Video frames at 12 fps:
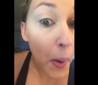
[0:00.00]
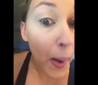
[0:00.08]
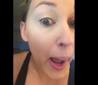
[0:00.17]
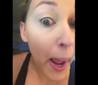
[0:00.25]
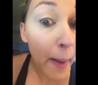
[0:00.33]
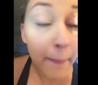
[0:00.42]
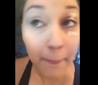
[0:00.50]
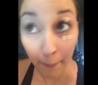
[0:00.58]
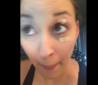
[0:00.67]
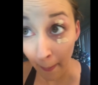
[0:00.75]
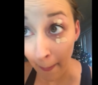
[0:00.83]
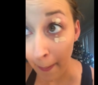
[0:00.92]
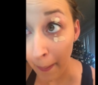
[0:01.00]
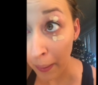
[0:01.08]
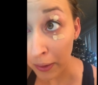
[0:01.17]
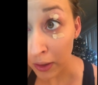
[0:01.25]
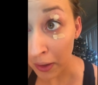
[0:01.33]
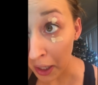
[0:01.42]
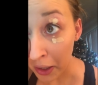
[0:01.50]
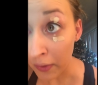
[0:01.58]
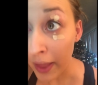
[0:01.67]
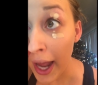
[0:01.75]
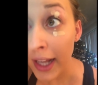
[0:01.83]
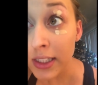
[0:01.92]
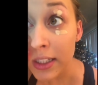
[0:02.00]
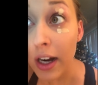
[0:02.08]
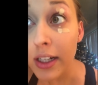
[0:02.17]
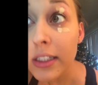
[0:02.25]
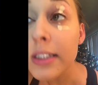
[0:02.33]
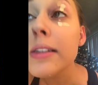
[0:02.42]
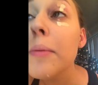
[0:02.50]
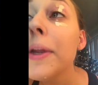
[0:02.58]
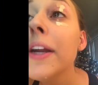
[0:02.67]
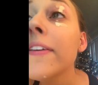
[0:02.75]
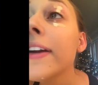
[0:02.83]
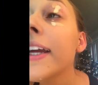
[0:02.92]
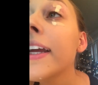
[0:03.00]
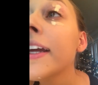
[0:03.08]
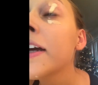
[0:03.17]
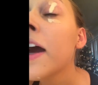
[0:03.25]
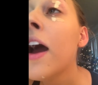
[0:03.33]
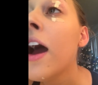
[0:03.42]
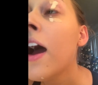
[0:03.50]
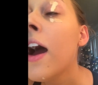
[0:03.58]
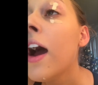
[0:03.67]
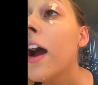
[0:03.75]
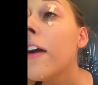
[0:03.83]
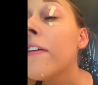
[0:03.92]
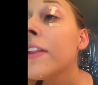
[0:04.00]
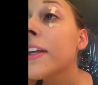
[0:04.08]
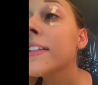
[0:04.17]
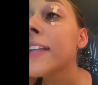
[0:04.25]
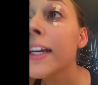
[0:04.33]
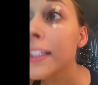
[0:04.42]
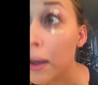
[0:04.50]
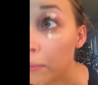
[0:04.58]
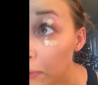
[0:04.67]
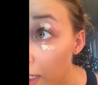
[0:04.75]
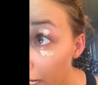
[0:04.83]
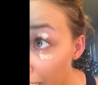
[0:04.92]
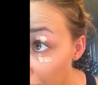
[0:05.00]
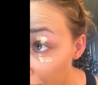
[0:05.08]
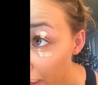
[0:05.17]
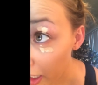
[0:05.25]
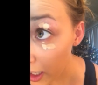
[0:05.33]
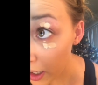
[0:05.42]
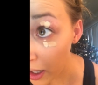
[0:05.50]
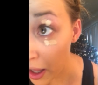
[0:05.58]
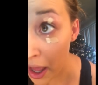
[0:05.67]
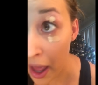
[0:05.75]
Okay, so then your lines are disappearing, everything's nice and blended.